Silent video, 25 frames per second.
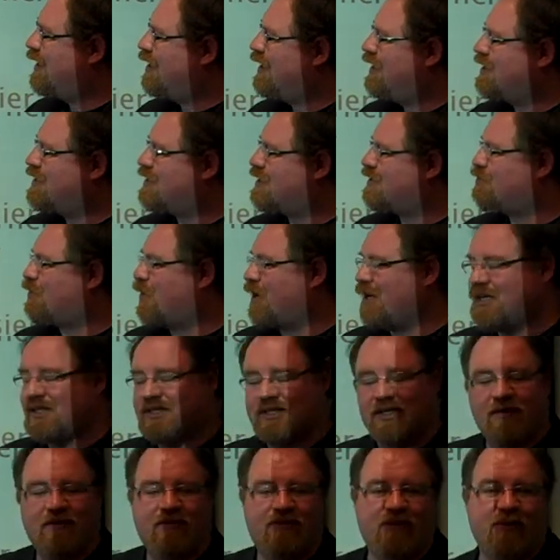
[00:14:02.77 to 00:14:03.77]
spread
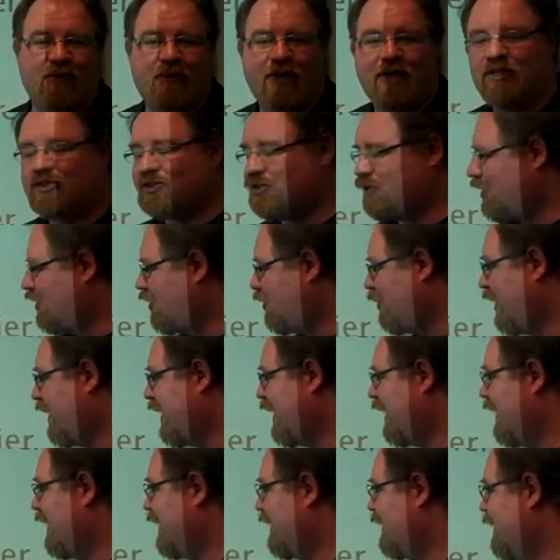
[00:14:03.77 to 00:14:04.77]
information
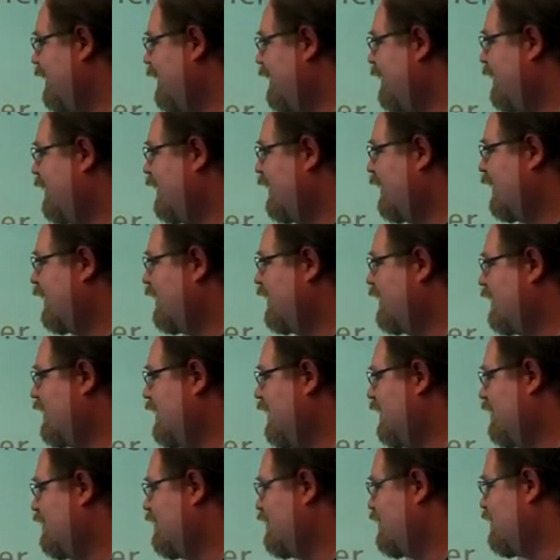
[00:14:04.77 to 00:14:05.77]
quickly. It
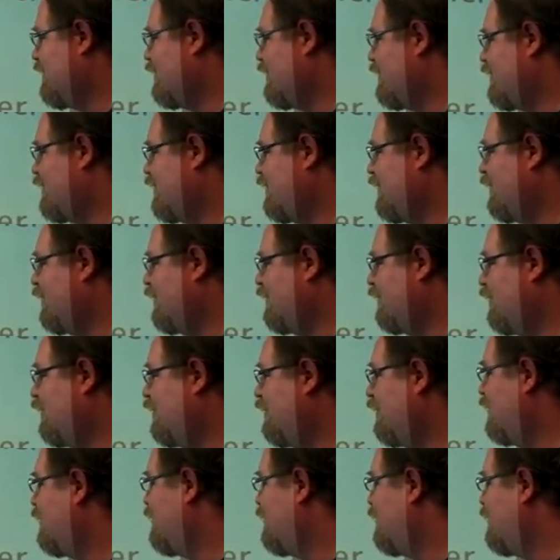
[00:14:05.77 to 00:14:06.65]
allows us to